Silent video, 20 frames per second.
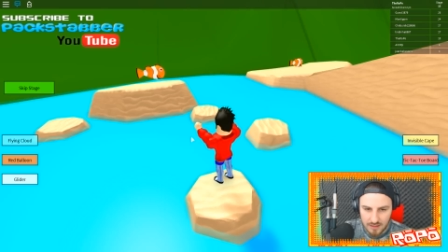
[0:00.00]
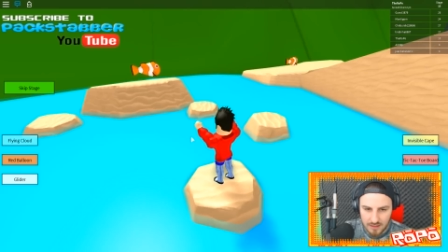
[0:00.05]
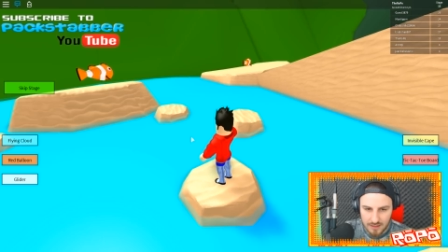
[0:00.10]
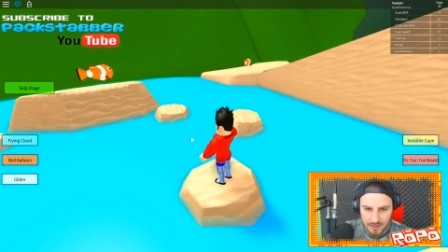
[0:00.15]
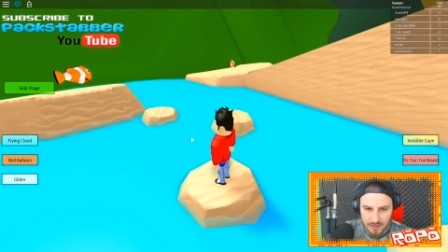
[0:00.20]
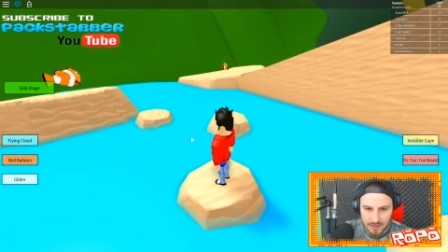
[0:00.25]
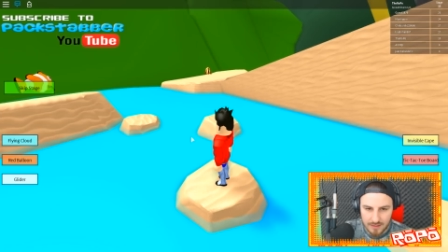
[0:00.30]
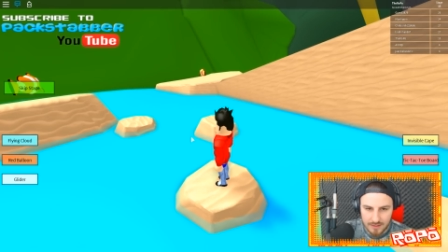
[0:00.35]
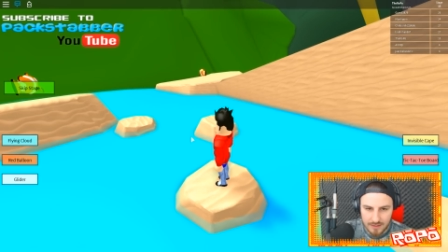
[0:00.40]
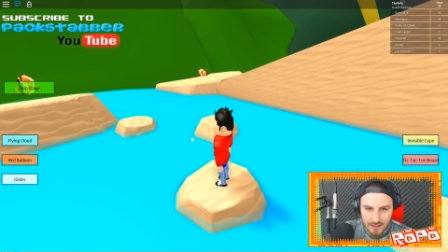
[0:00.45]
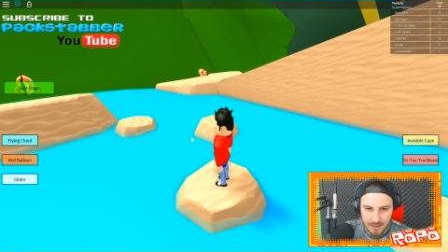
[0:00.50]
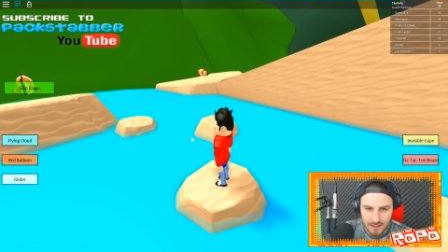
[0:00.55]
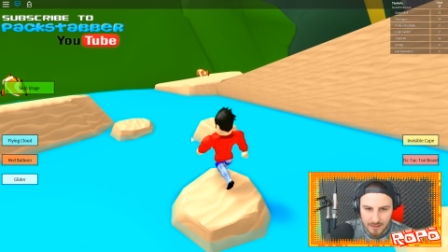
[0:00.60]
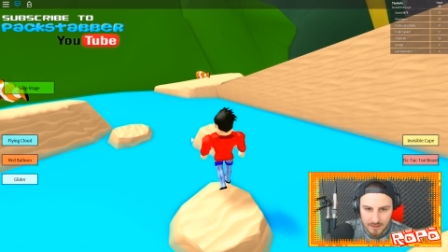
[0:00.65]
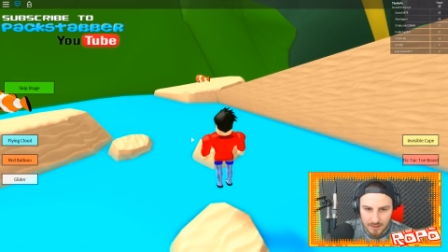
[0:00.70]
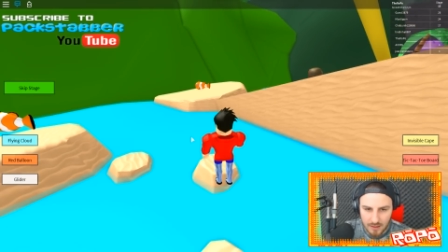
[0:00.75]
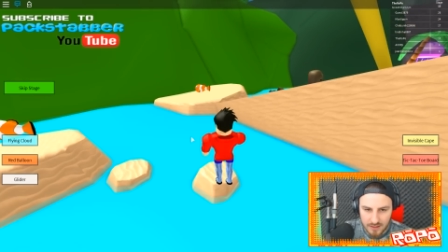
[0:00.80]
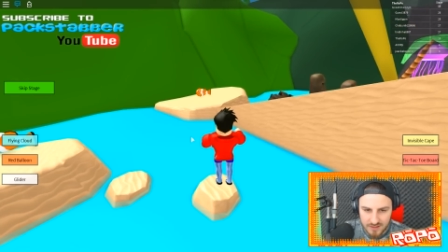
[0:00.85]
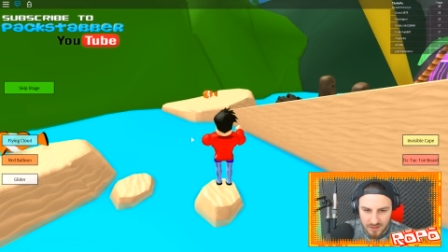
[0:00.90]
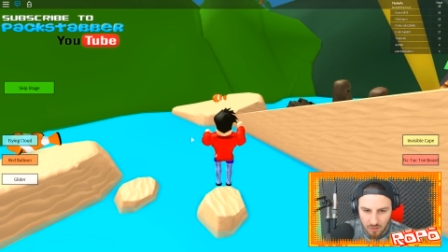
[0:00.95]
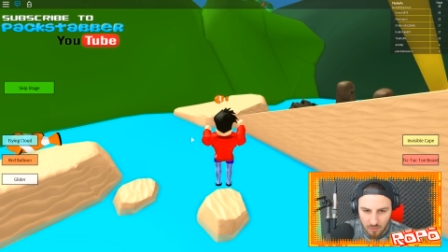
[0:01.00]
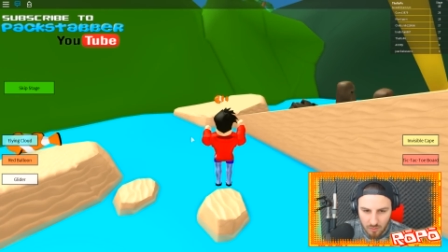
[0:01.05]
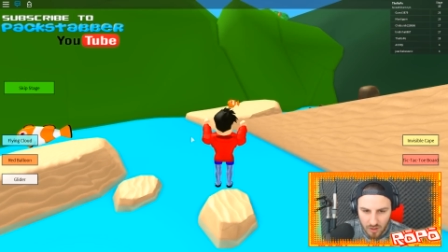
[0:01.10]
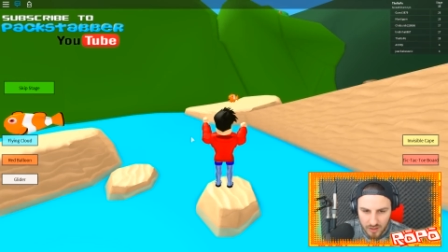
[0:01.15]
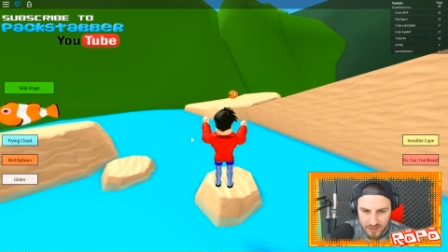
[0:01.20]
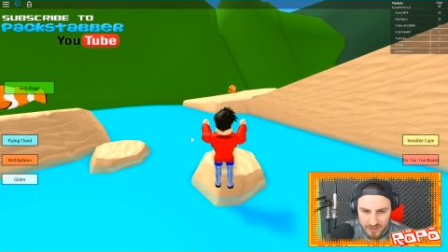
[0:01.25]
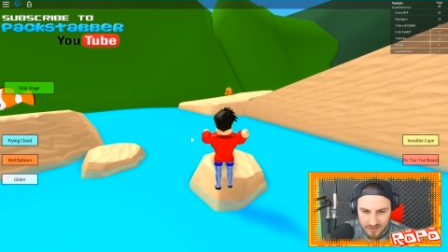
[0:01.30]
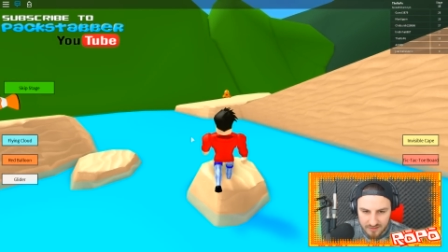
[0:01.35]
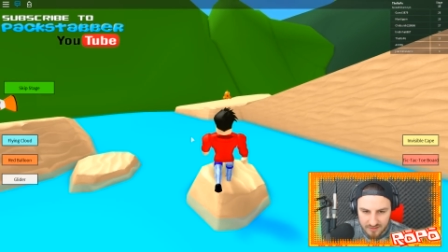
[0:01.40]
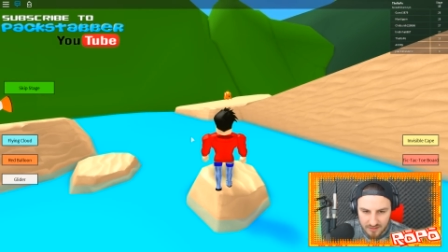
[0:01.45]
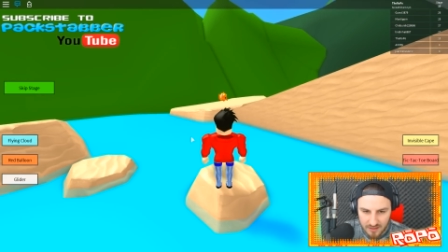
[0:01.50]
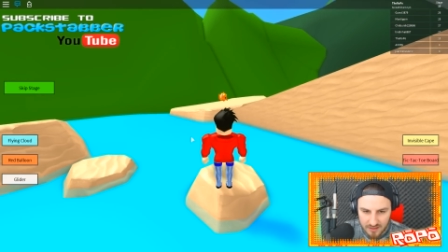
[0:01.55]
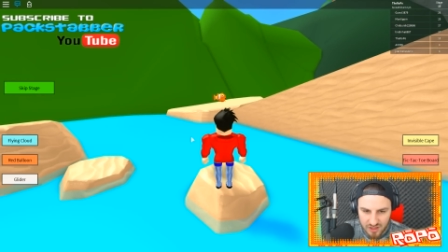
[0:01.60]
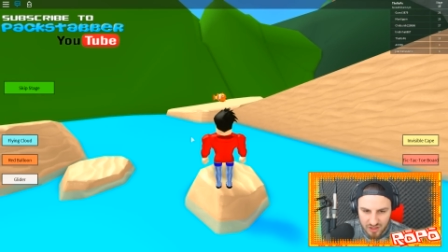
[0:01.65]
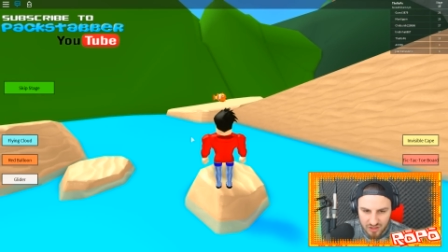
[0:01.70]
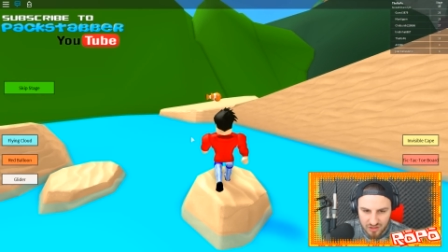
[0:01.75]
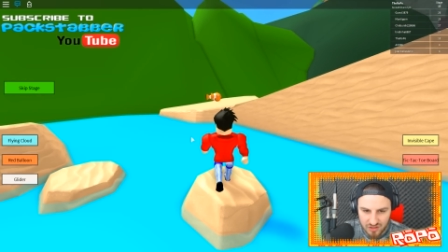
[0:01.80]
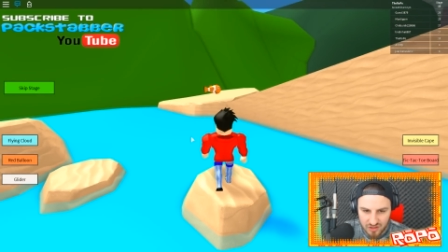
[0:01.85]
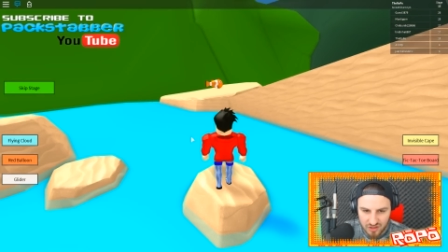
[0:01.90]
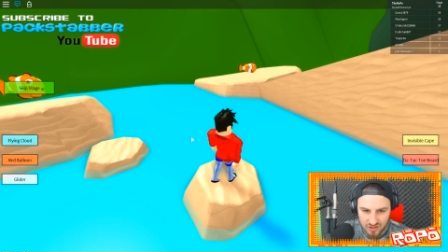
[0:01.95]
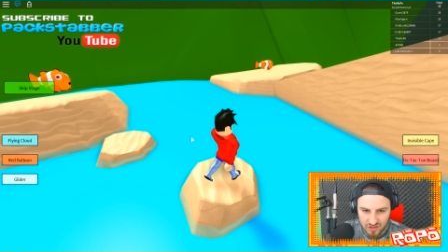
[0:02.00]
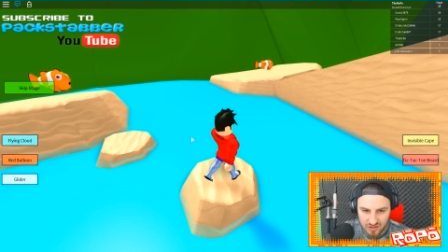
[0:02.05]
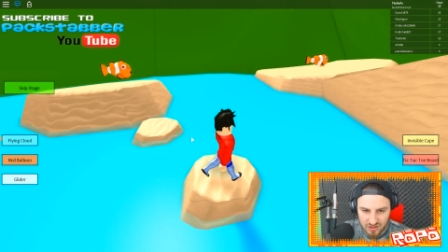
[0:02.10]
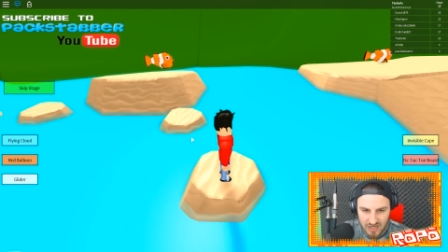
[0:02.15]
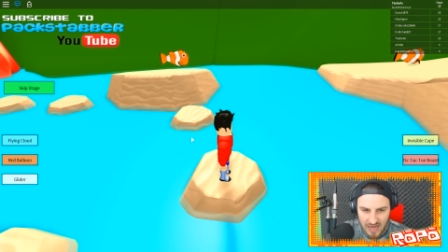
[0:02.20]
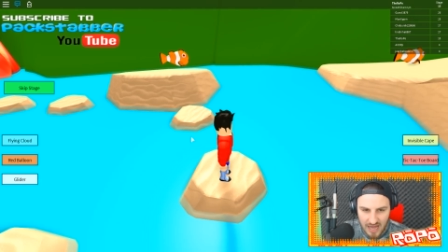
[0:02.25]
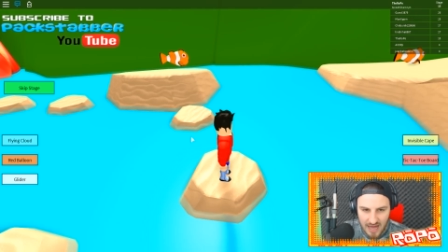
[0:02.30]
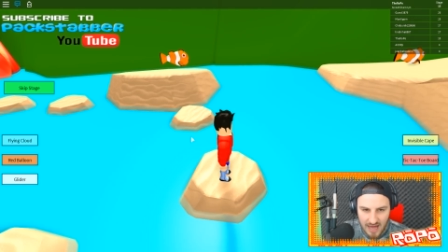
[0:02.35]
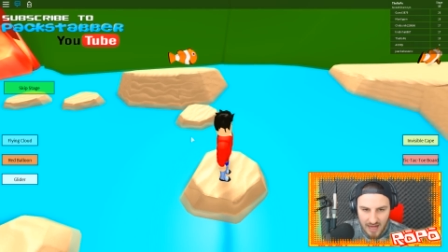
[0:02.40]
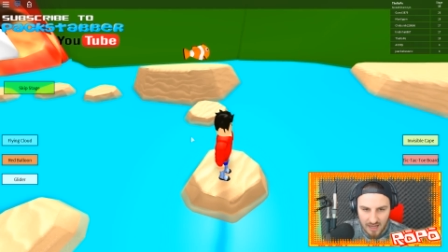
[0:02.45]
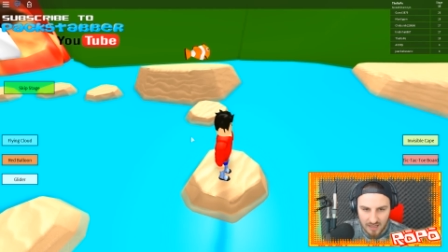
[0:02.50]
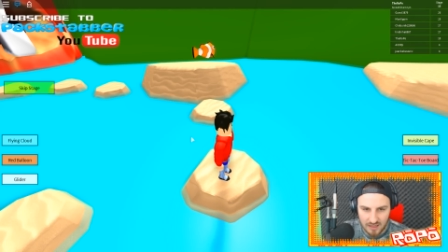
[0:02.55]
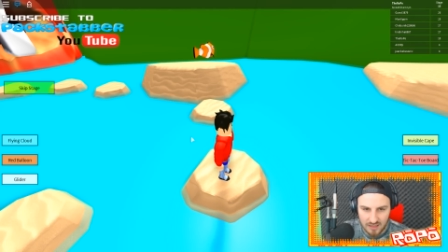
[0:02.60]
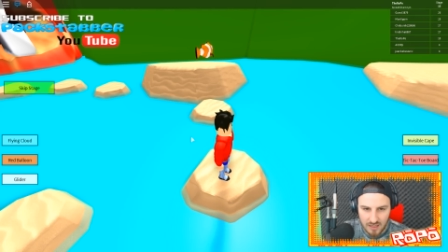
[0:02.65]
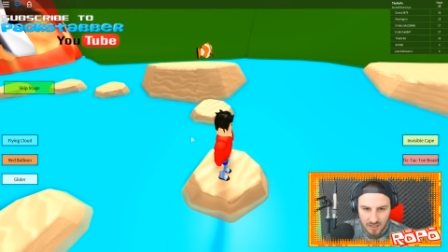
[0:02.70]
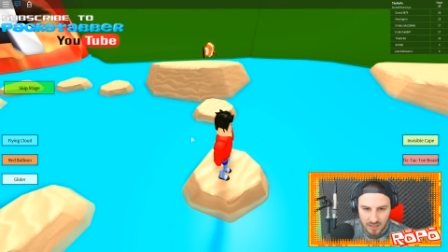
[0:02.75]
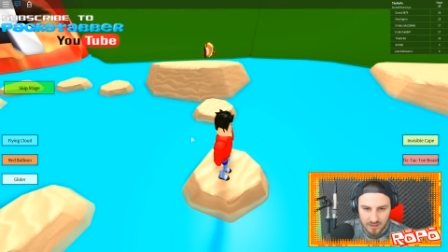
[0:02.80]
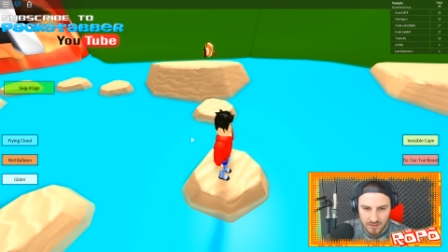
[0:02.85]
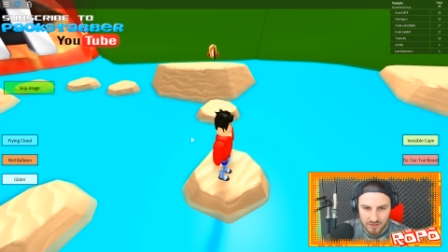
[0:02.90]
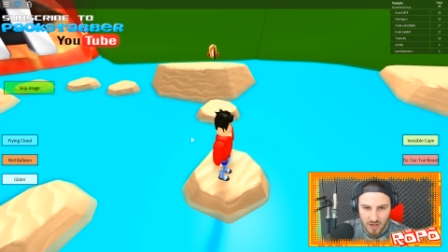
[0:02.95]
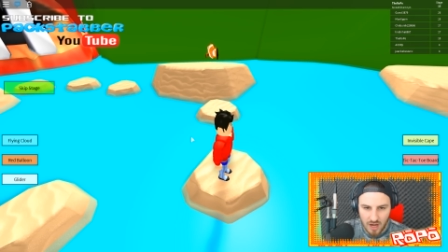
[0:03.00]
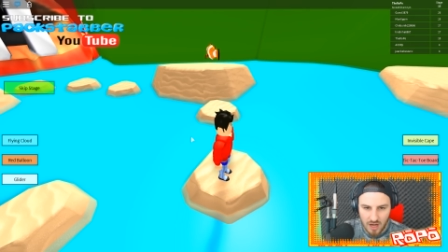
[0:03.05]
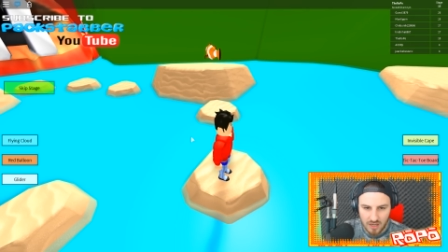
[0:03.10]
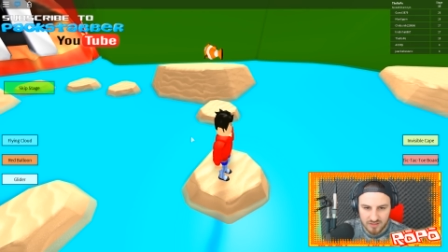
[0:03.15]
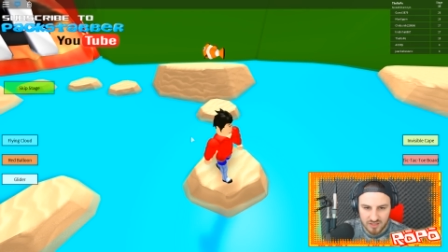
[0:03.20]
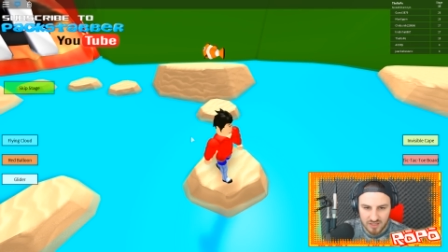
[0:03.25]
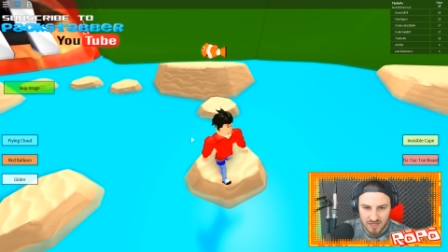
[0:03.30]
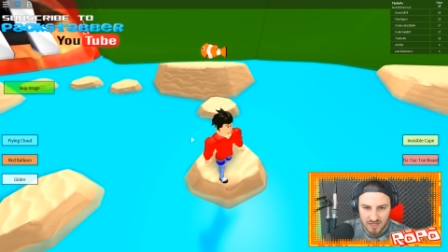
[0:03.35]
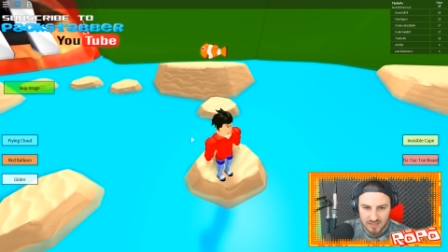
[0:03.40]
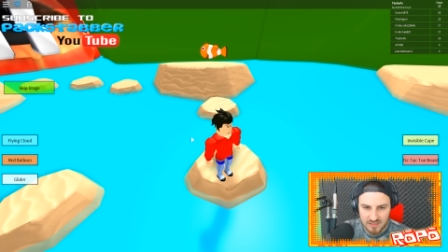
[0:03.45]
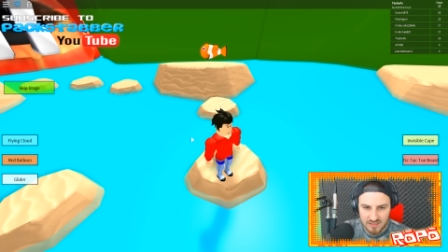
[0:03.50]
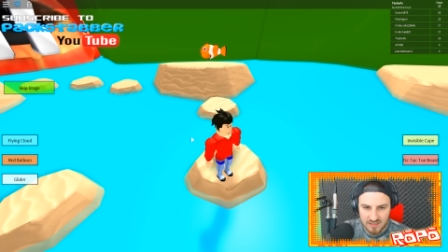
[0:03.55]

And I don't like it. I shall not